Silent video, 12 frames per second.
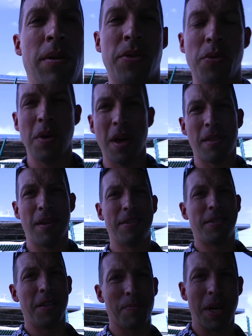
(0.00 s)
So yeah,
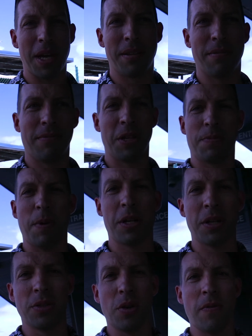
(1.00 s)
that's it, man.
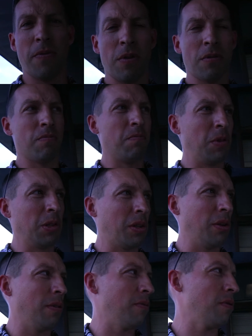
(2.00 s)
Inspection's over. Looked
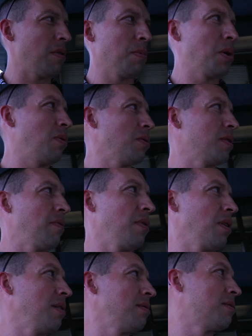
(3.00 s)
it over, and of course
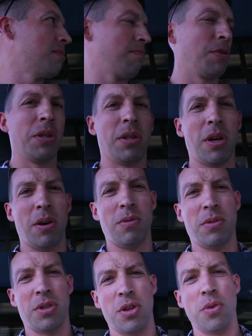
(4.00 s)
everything's good to go.
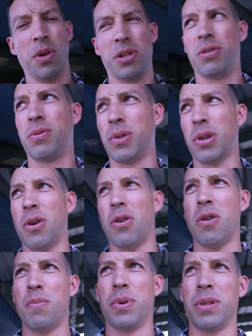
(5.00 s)
There's no issues with the
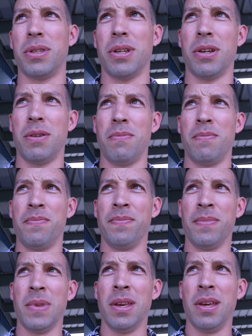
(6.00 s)
car, but
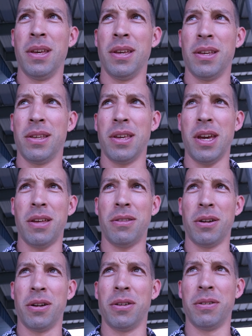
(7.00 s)
yeah,
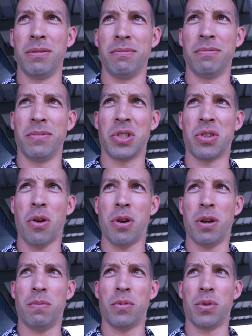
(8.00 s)
they're gonna start
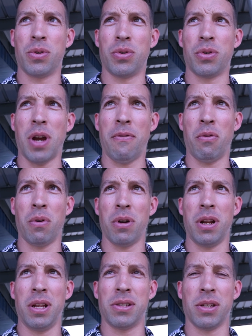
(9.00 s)
it up, drive it where
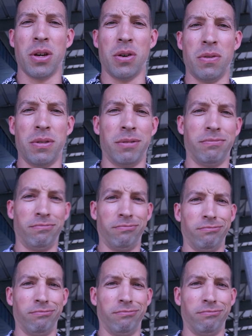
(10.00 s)
it needs to go, and